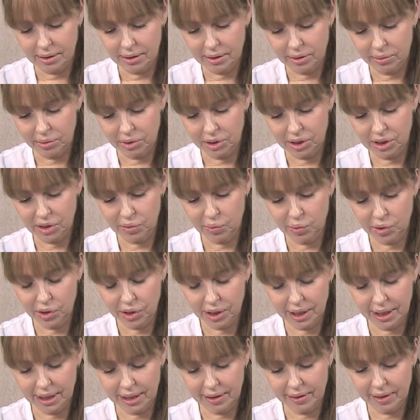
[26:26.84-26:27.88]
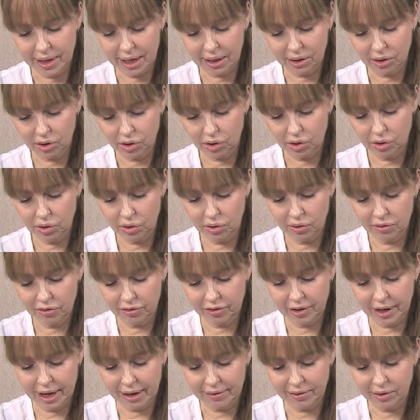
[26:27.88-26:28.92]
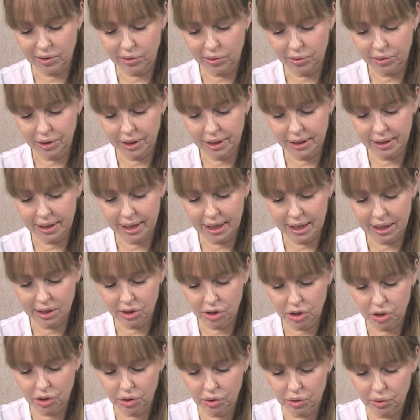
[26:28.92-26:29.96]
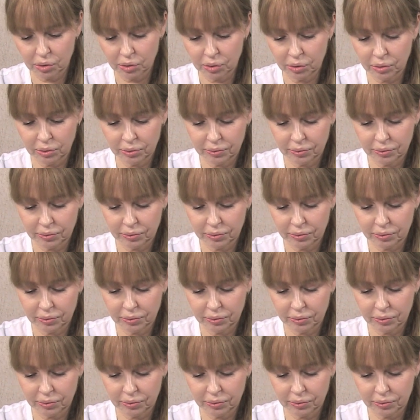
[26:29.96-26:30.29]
So we're just working in that Q flavonoid there too.